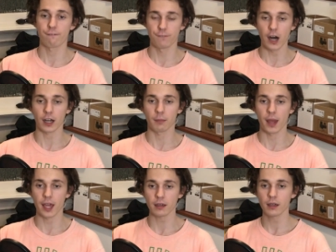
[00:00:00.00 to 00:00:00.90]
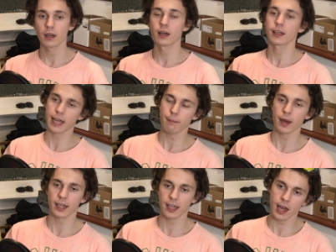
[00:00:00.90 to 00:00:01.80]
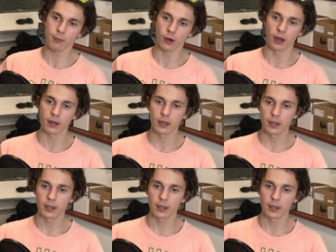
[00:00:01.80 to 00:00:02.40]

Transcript: fuck, man, get my camera.